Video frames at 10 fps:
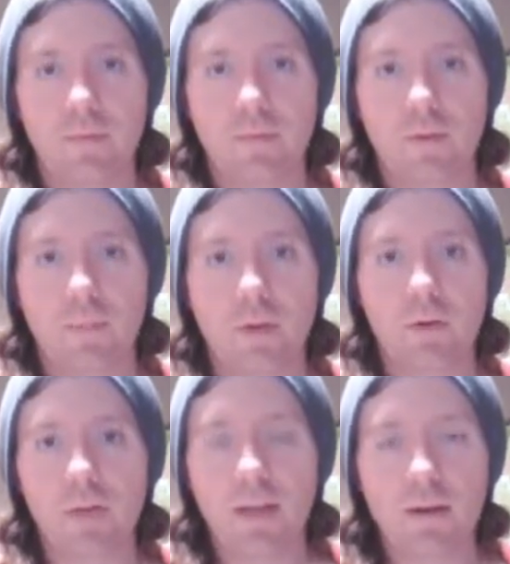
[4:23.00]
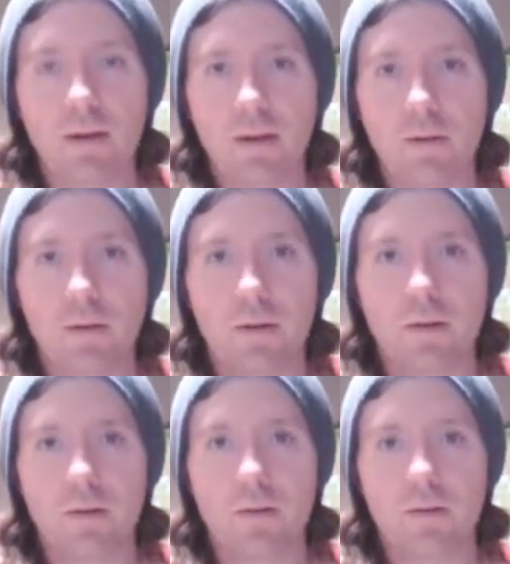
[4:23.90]
bow and arrow
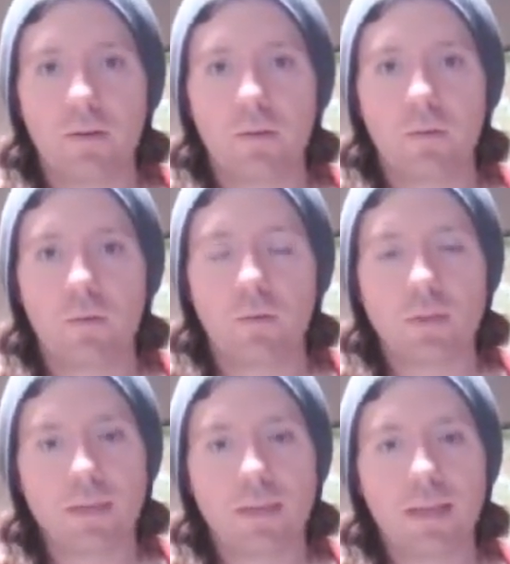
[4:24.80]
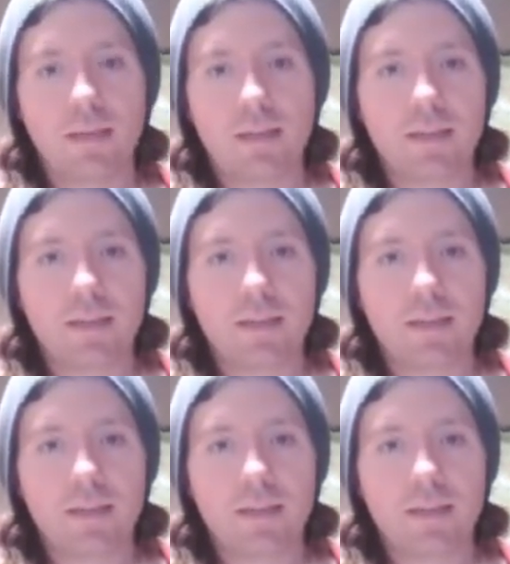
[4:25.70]
was like the